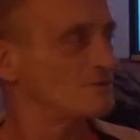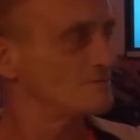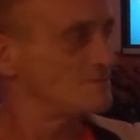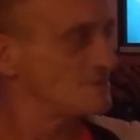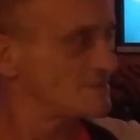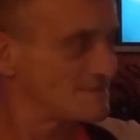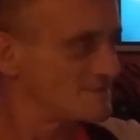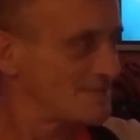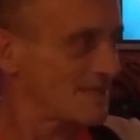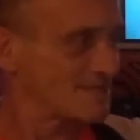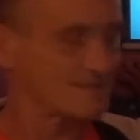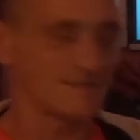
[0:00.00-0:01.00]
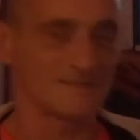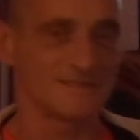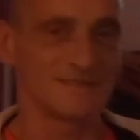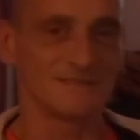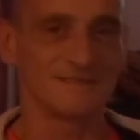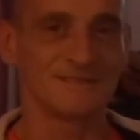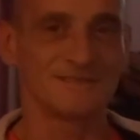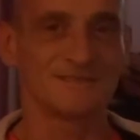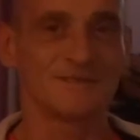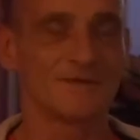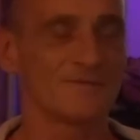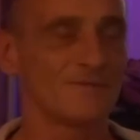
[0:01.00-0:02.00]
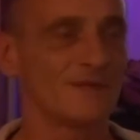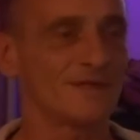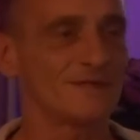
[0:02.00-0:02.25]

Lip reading: sex existed, you know what I mean?